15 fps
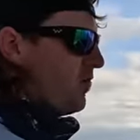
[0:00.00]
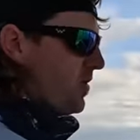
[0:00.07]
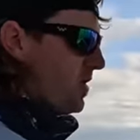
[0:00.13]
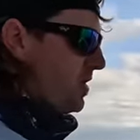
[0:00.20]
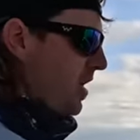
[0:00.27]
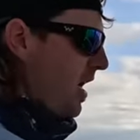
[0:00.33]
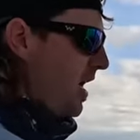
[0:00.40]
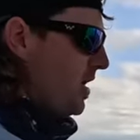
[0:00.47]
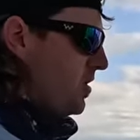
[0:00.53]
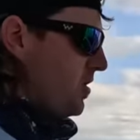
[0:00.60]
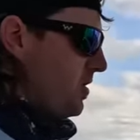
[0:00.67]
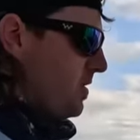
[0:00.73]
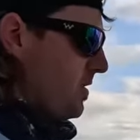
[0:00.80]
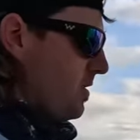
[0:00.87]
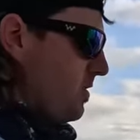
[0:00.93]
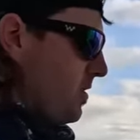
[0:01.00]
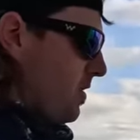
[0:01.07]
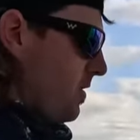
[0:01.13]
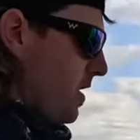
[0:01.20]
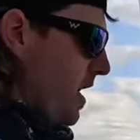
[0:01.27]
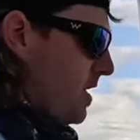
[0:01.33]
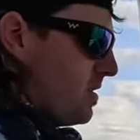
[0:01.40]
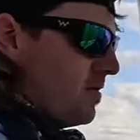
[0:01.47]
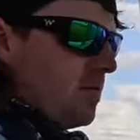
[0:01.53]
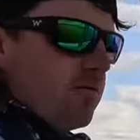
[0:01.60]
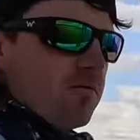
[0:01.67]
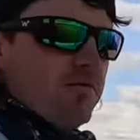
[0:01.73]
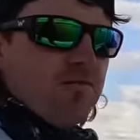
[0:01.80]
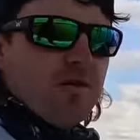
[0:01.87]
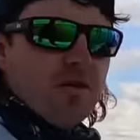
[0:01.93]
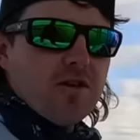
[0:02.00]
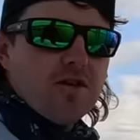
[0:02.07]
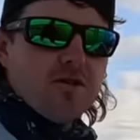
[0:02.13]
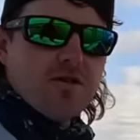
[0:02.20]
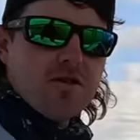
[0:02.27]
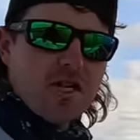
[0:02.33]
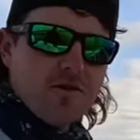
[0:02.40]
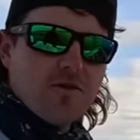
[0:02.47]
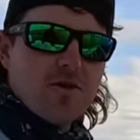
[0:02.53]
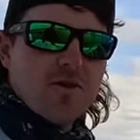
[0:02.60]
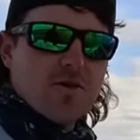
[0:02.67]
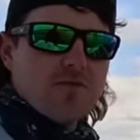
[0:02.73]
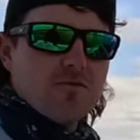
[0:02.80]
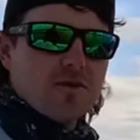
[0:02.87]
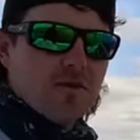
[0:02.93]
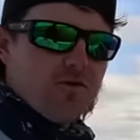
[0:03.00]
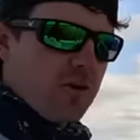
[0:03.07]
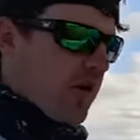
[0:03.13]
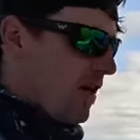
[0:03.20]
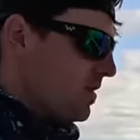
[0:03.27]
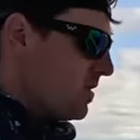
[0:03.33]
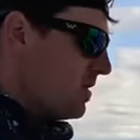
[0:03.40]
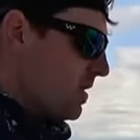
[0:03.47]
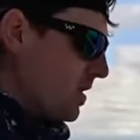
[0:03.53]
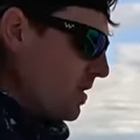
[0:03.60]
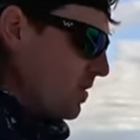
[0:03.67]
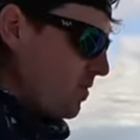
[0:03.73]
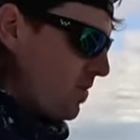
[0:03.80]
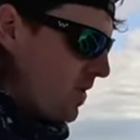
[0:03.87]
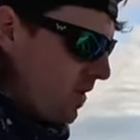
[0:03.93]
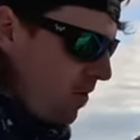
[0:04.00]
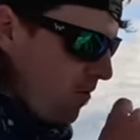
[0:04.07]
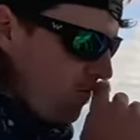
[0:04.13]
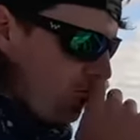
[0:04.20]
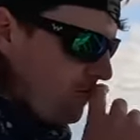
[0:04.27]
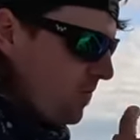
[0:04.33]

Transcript: this dash is connected via NMEA 2000 system. So